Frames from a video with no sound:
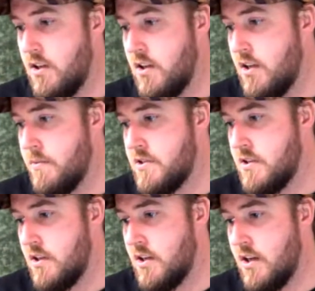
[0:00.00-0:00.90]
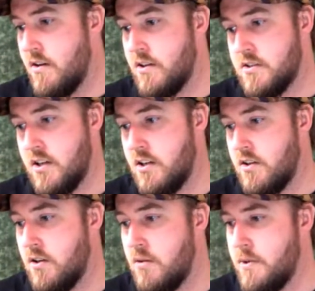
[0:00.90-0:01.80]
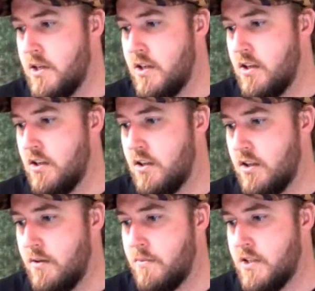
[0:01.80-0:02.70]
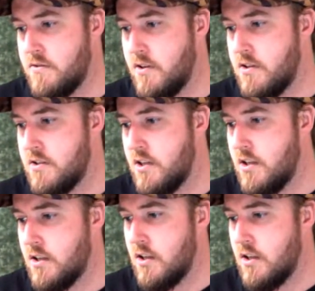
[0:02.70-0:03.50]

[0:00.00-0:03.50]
Let me see how I got started in the hobby. Yep, that's right at the start.